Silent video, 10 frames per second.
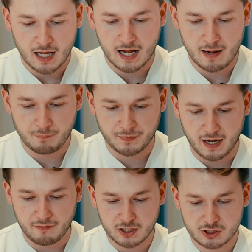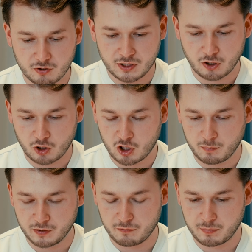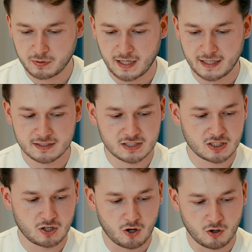I've actually already got a couple of plans